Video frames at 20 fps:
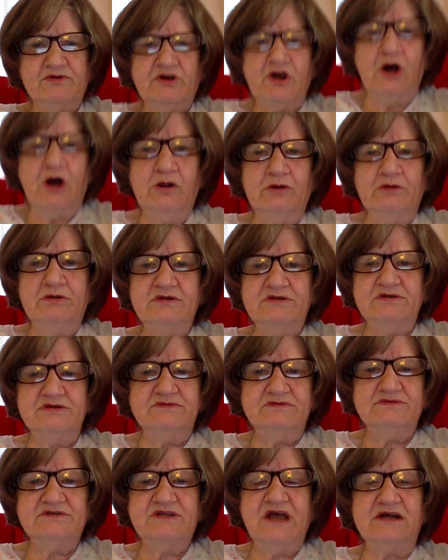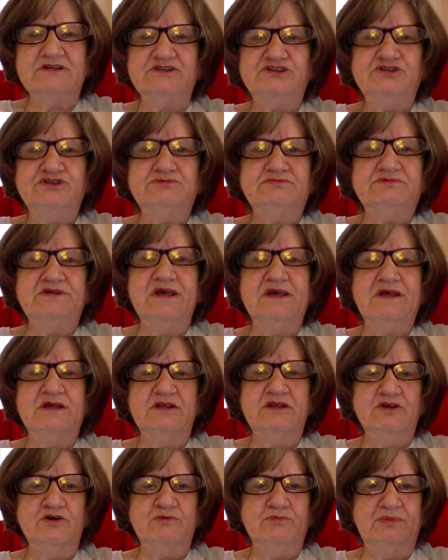calling, got you
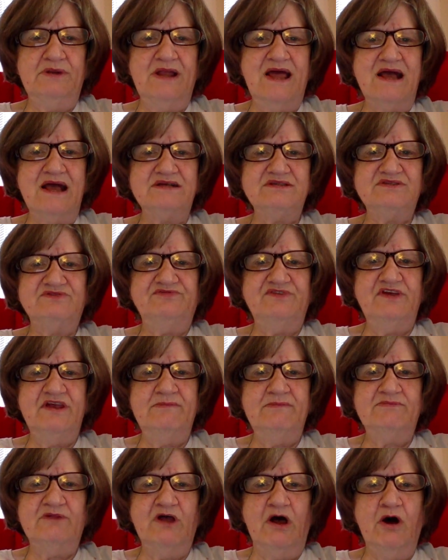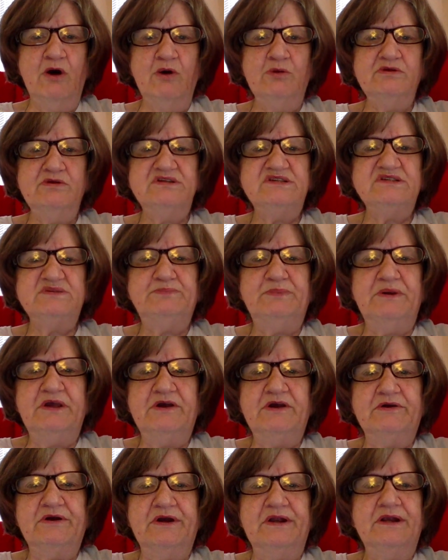thinking you blasphemed the Holy
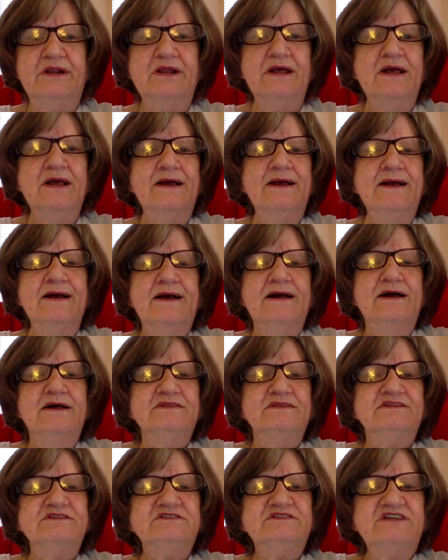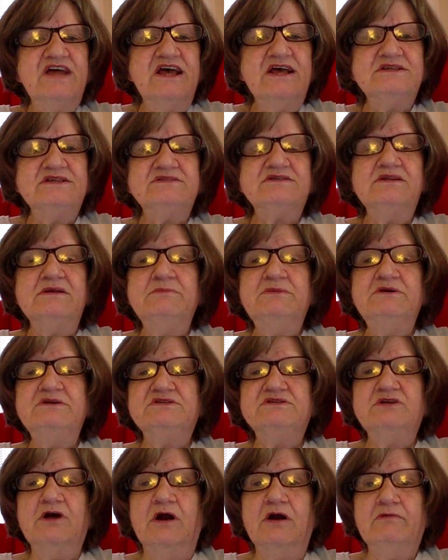Spirit. Let me
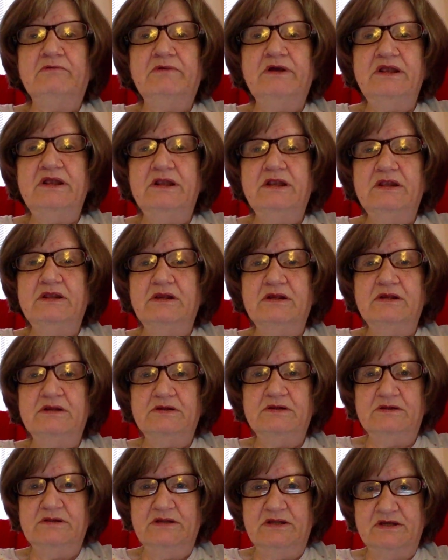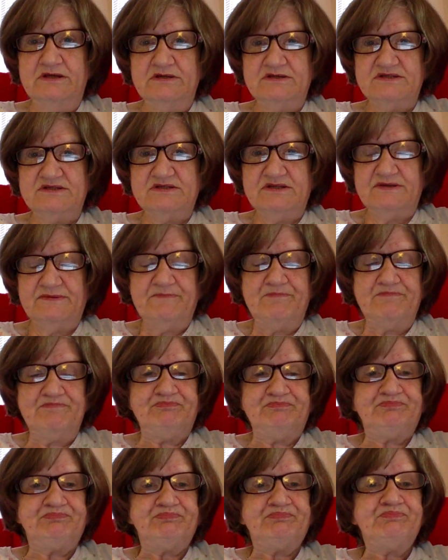start reading this.
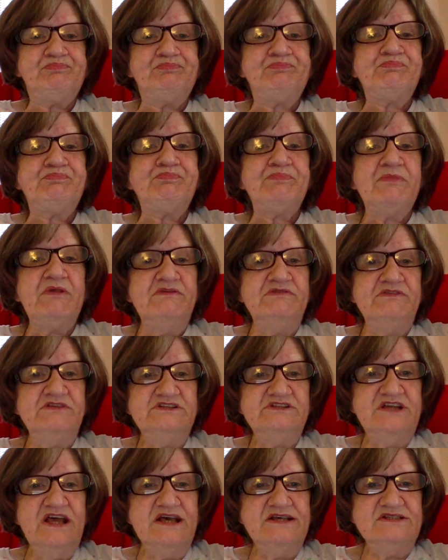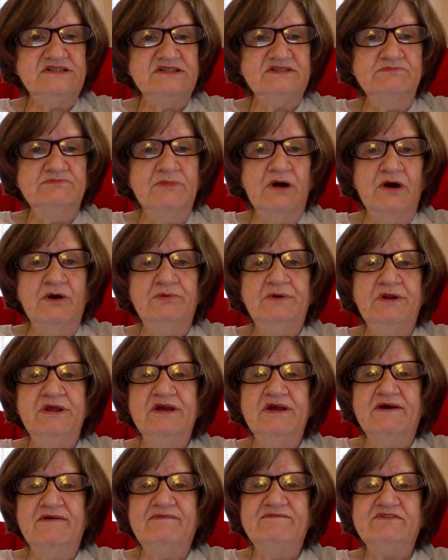The
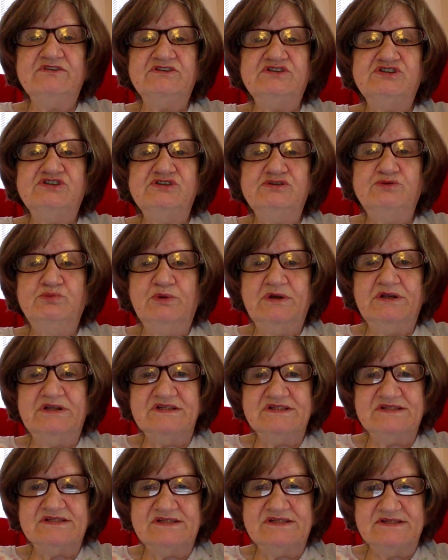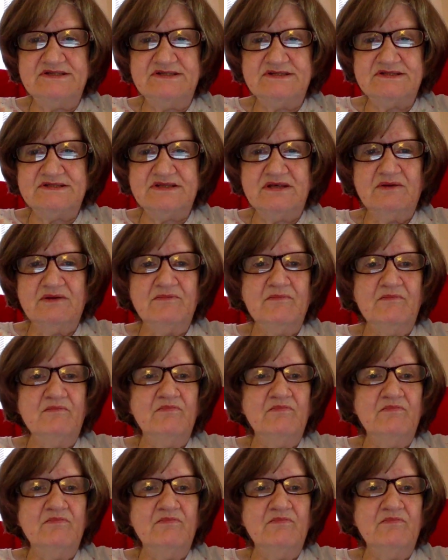testimony of the two witnesses